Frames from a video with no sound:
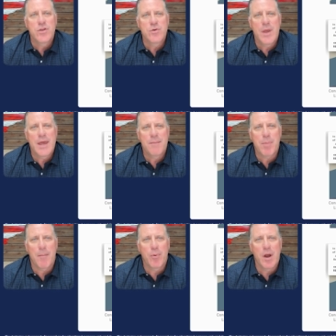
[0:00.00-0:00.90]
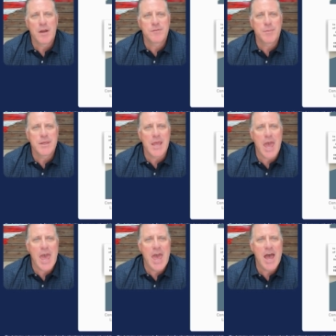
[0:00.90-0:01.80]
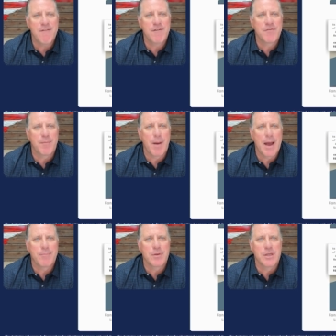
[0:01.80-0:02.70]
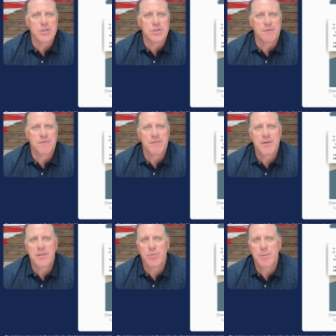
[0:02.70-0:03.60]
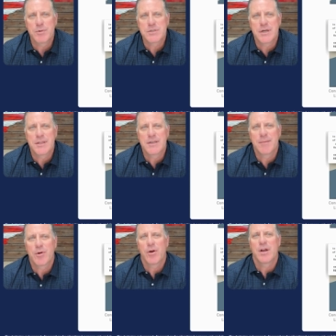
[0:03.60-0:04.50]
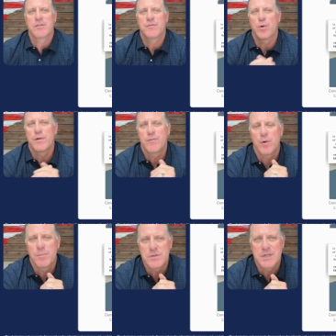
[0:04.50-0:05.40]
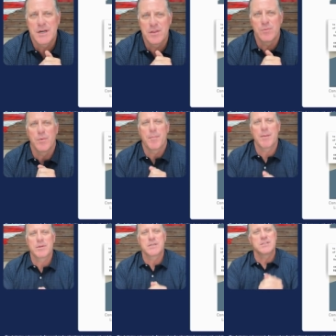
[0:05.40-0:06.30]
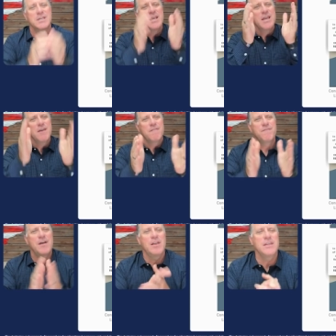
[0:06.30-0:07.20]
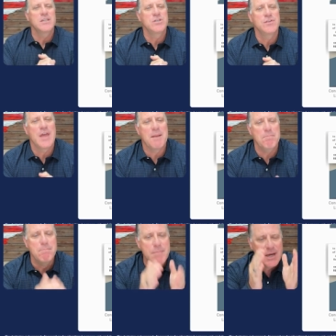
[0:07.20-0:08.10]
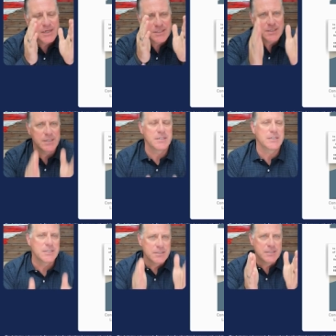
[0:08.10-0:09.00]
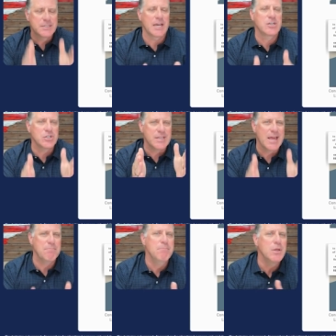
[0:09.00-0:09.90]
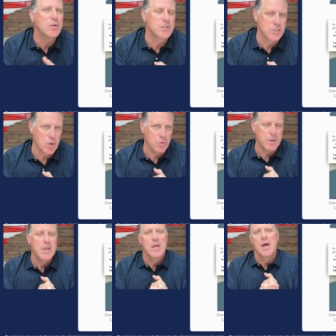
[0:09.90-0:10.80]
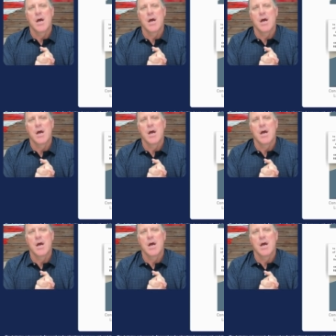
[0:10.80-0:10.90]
you had approximately half of the population, 53% of the Democrats, 44% of the Republicans, fell into that mixed section, that middle zone,